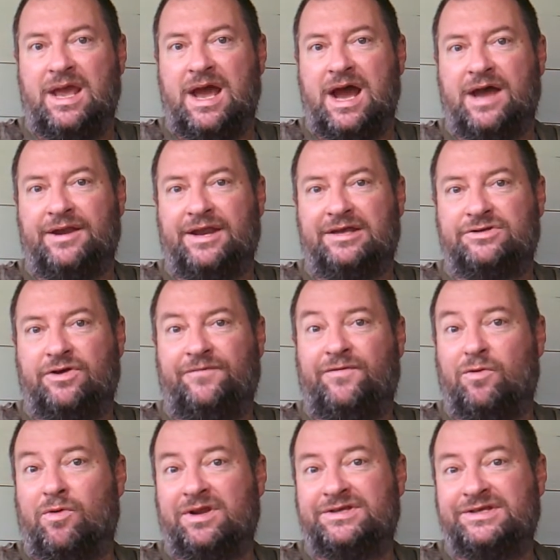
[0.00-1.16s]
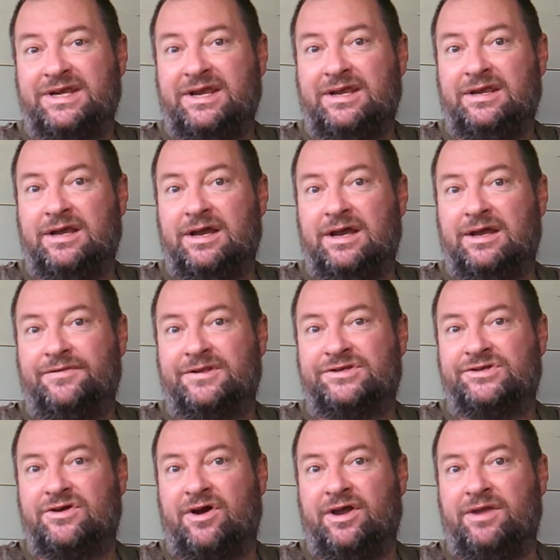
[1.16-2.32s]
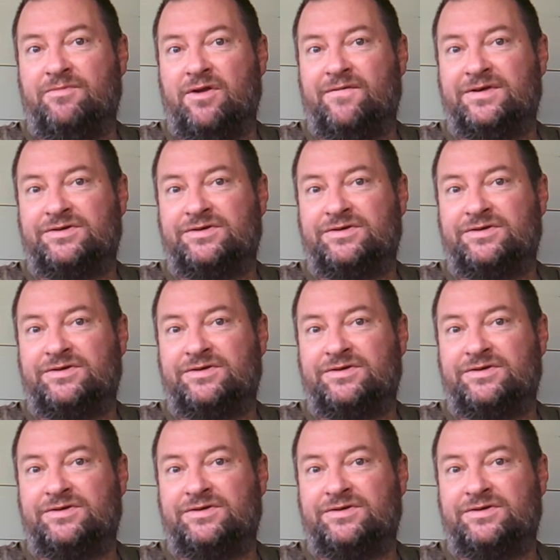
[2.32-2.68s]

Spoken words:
and that's good if you want to see the sky moving.